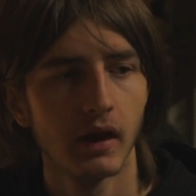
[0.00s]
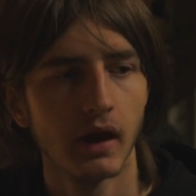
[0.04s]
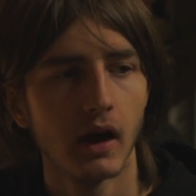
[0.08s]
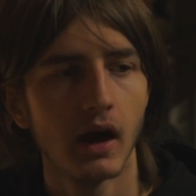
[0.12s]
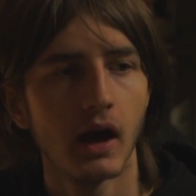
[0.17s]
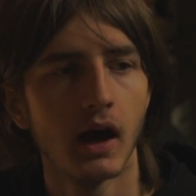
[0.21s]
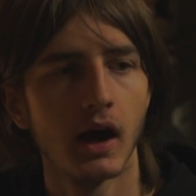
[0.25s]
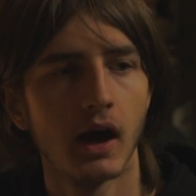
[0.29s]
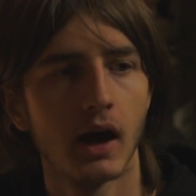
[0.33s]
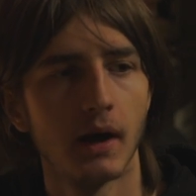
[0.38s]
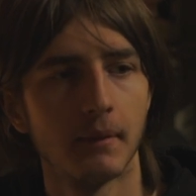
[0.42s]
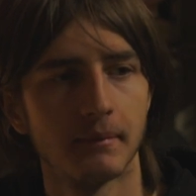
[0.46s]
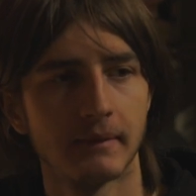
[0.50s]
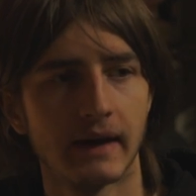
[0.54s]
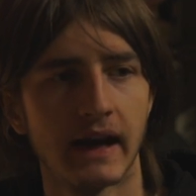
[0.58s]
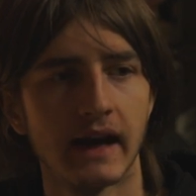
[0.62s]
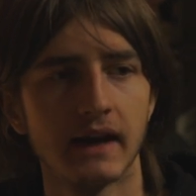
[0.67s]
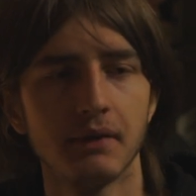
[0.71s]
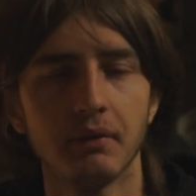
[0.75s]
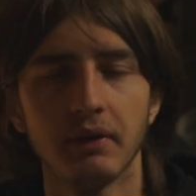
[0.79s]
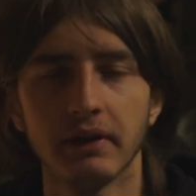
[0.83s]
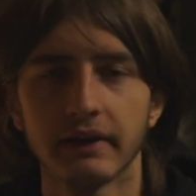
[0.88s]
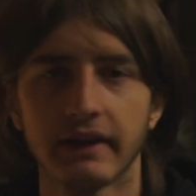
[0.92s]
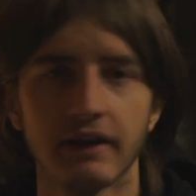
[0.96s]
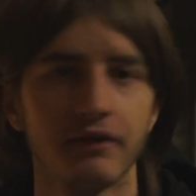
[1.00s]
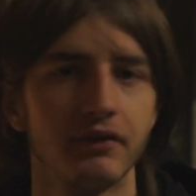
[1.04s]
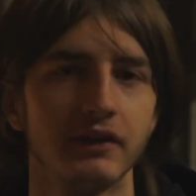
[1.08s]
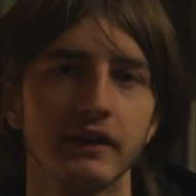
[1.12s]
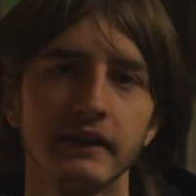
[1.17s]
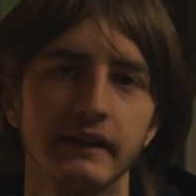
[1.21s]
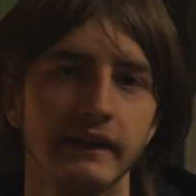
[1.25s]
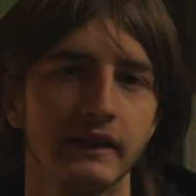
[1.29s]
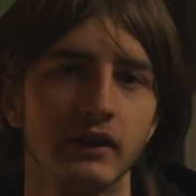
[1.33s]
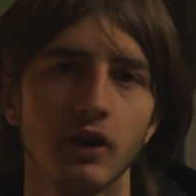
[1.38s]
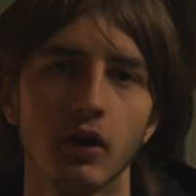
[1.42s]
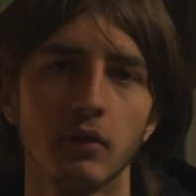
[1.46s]
Um, I will
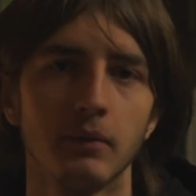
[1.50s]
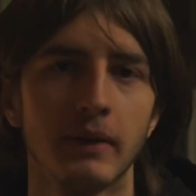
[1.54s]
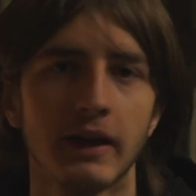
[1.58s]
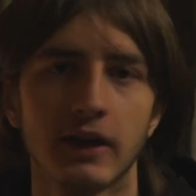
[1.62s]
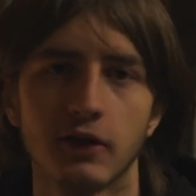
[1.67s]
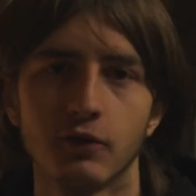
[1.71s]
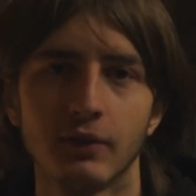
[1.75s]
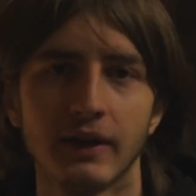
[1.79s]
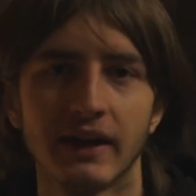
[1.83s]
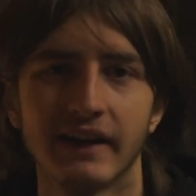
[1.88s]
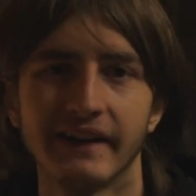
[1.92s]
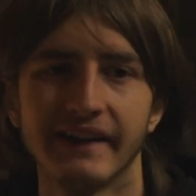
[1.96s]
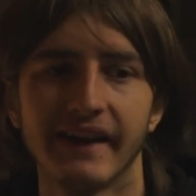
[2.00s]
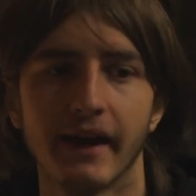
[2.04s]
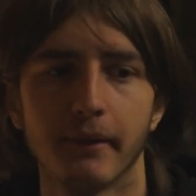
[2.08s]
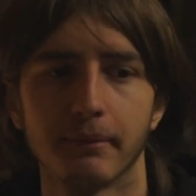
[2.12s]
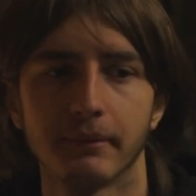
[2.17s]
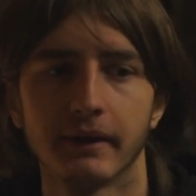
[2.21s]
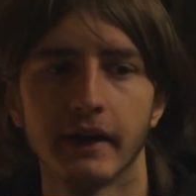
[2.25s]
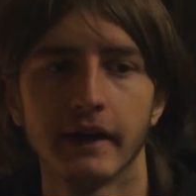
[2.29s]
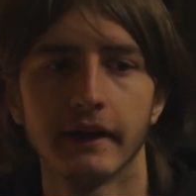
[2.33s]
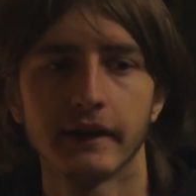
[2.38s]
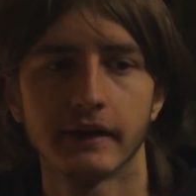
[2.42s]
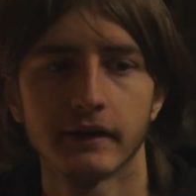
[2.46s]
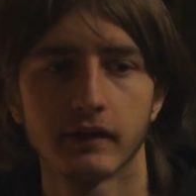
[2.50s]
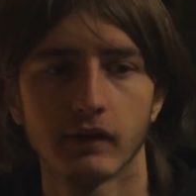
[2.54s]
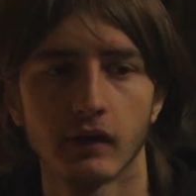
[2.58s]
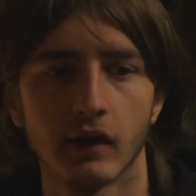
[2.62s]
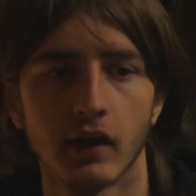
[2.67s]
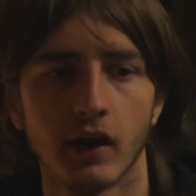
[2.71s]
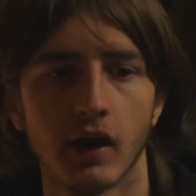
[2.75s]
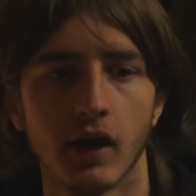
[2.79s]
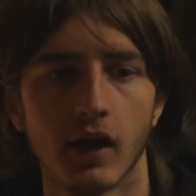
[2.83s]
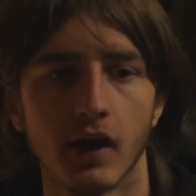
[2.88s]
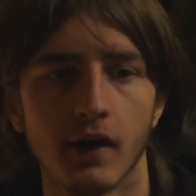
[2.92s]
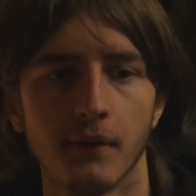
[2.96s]
definitely not make weekly updates.
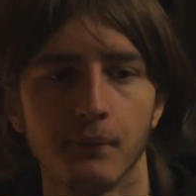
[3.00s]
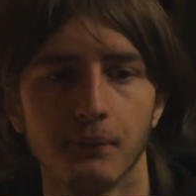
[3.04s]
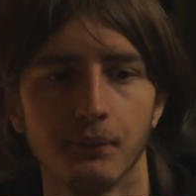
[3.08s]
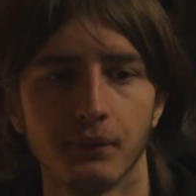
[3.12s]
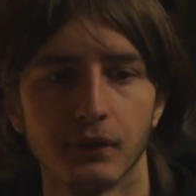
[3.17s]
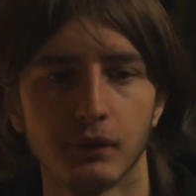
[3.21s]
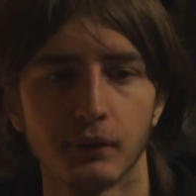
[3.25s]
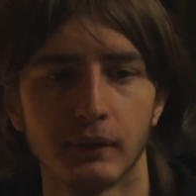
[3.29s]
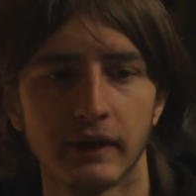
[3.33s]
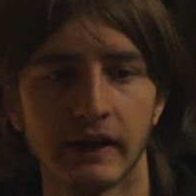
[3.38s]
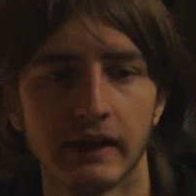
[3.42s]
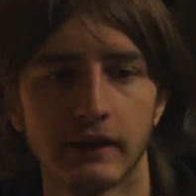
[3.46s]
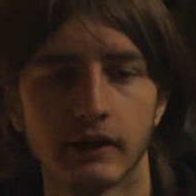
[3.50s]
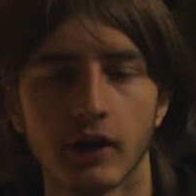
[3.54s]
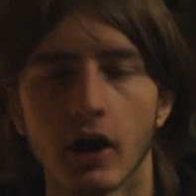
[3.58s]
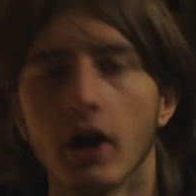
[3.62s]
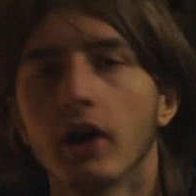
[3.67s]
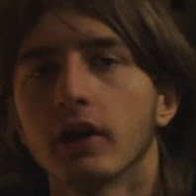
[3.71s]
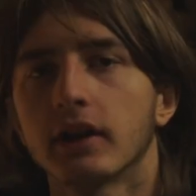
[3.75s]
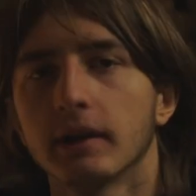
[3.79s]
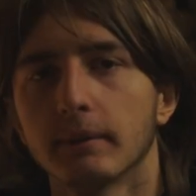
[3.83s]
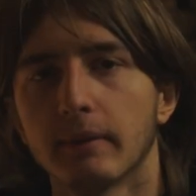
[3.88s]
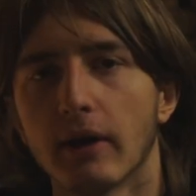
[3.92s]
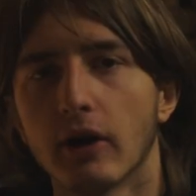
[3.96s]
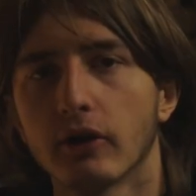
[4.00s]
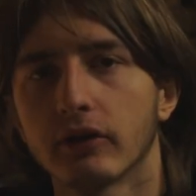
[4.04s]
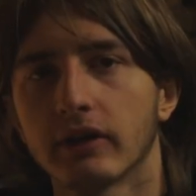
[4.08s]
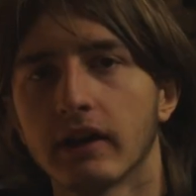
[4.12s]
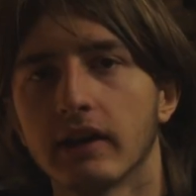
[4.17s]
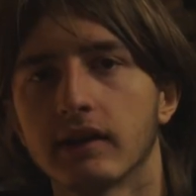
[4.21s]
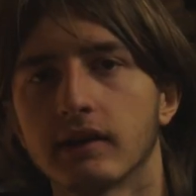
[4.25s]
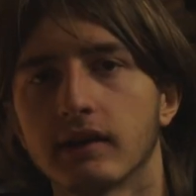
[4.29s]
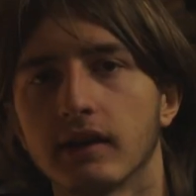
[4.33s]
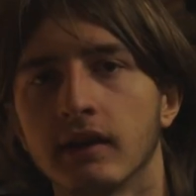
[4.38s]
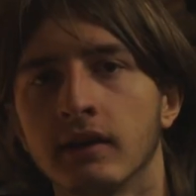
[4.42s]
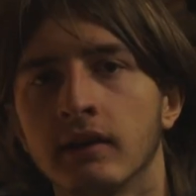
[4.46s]
Um, we talked about
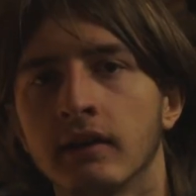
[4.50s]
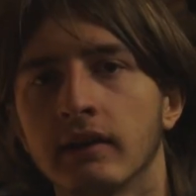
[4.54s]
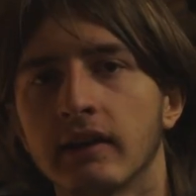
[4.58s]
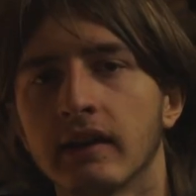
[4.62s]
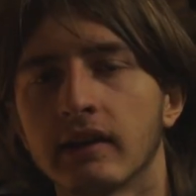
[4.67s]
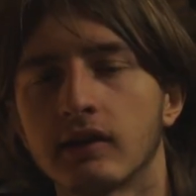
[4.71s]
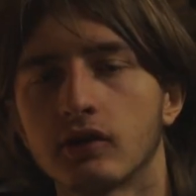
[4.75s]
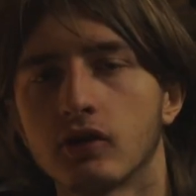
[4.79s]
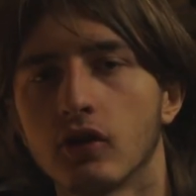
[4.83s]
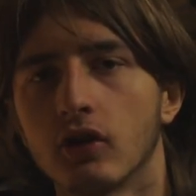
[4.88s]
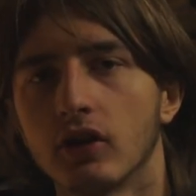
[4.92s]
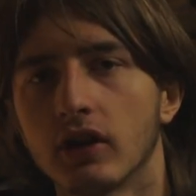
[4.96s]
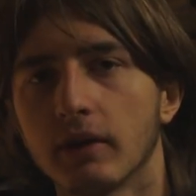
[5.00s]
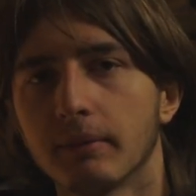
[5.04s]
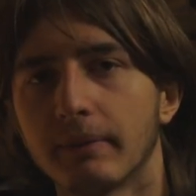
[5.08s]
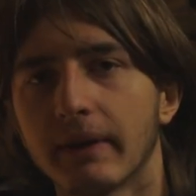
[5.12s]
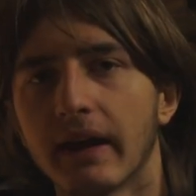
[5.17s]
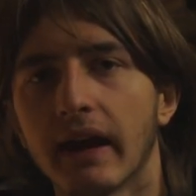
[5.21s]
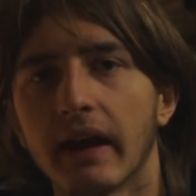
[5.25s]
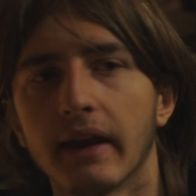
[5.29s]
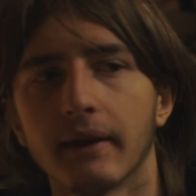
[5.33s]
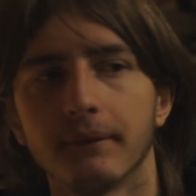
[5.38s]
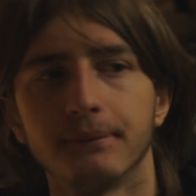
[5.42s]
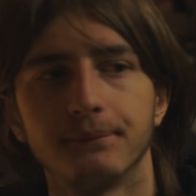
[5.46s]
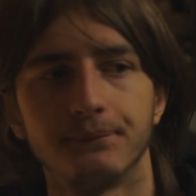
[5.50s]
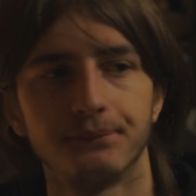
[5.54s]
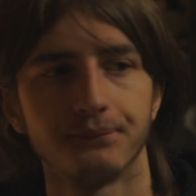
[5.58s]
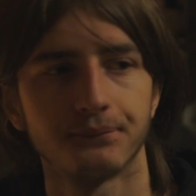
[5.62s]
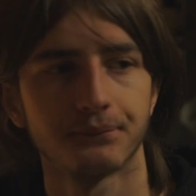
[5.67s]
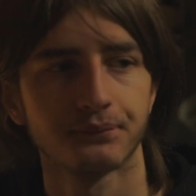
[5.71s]
this in the Discord a bit,